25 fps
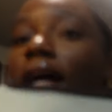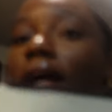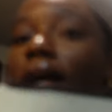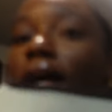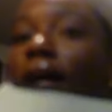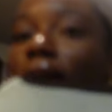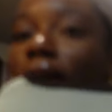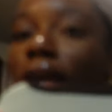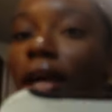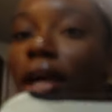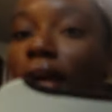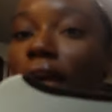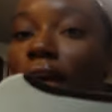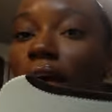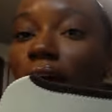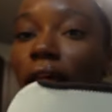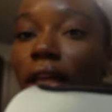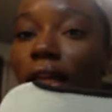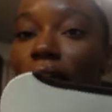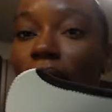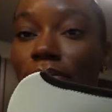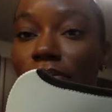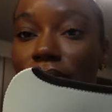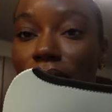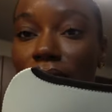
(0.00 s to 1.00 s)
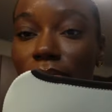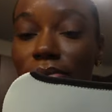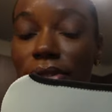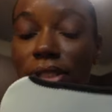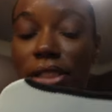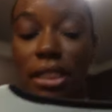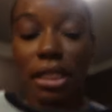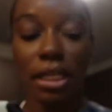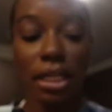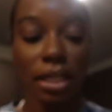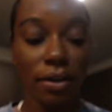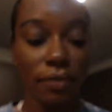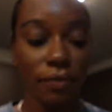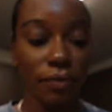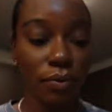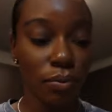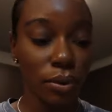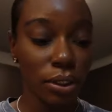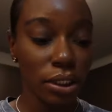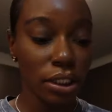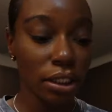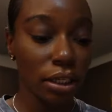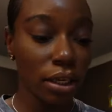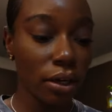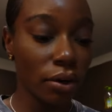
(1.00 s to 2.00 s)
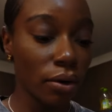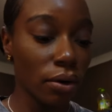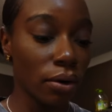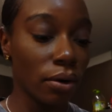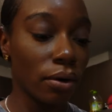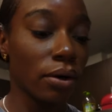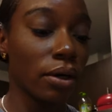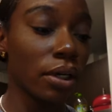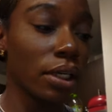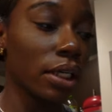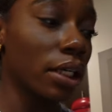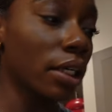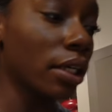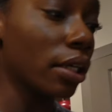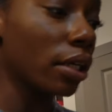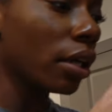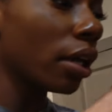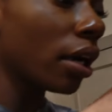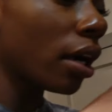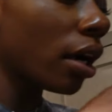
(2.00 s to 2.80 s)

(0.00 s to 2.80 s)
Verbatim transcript: a laptop sleeve with the logo on it.